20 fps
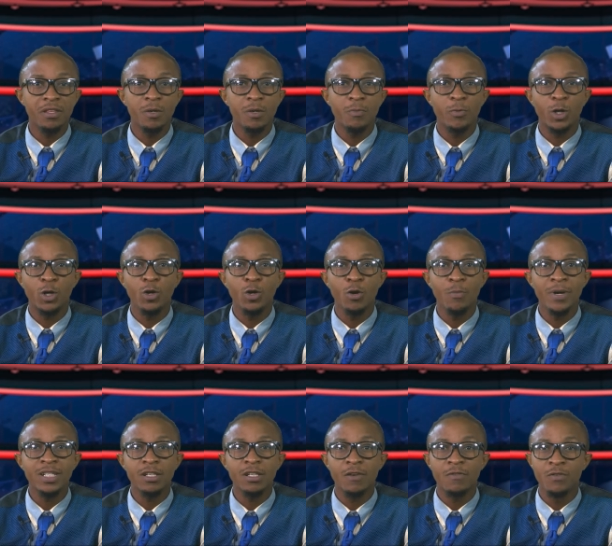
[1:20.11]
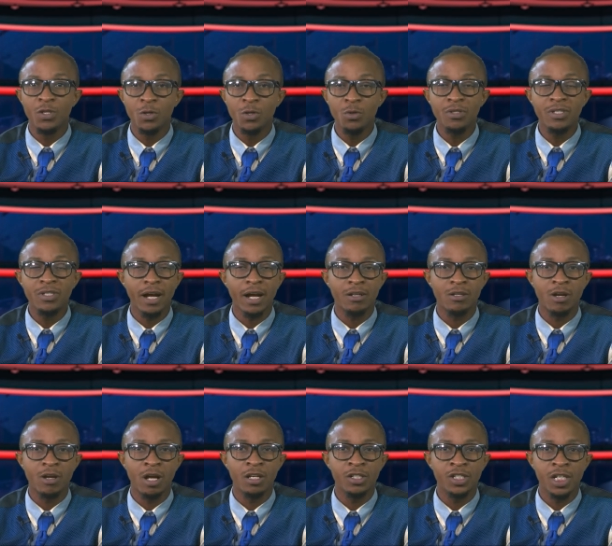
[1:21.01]
the procurement of new
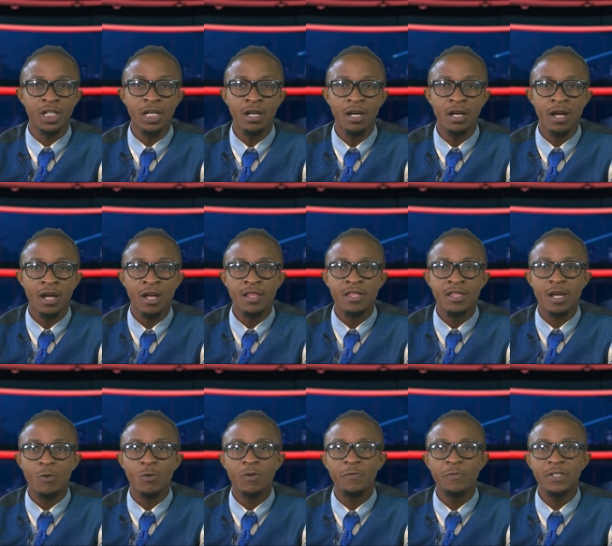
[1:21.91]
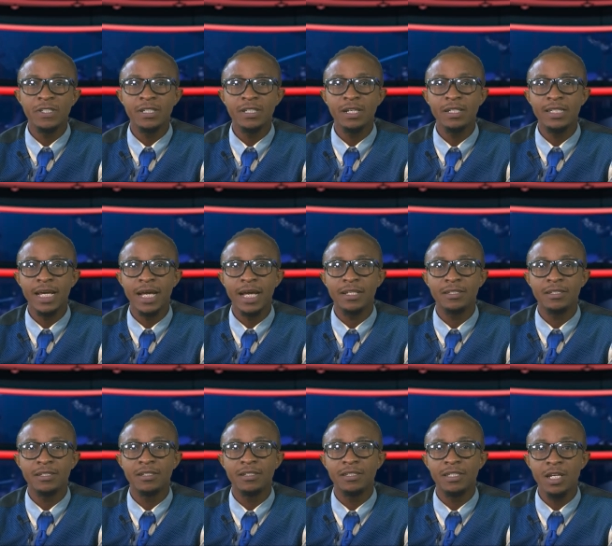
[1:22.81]
technology that will
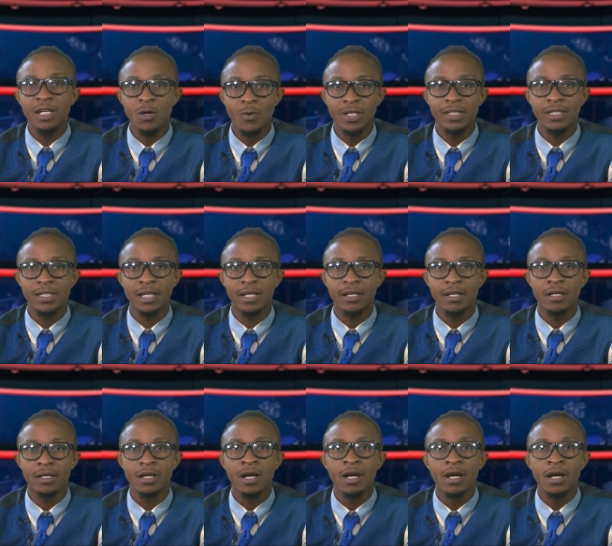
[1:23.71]
facilitate the sequencing